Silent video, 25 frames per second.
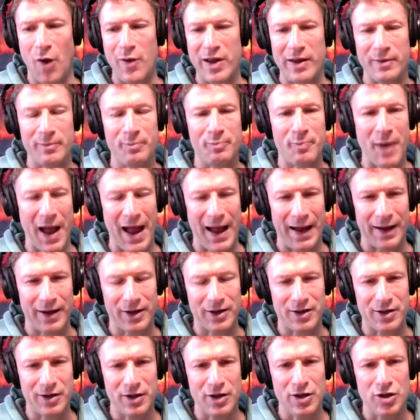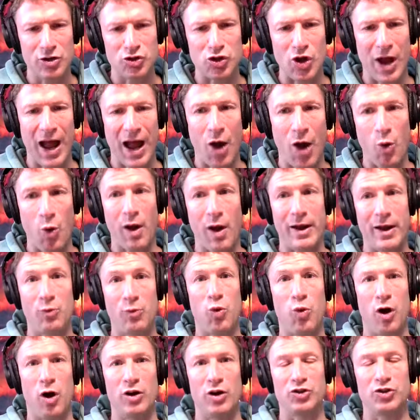going back to how
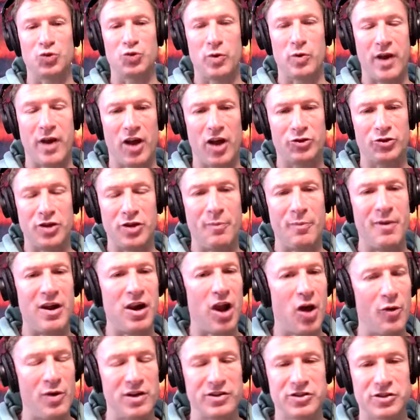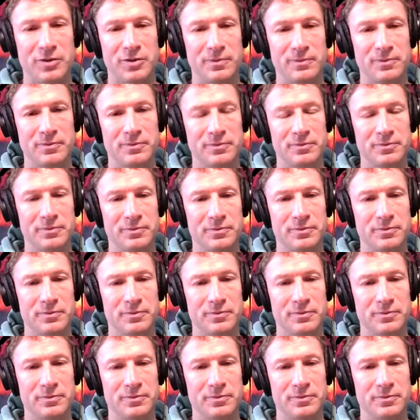I was when I was at my lowest.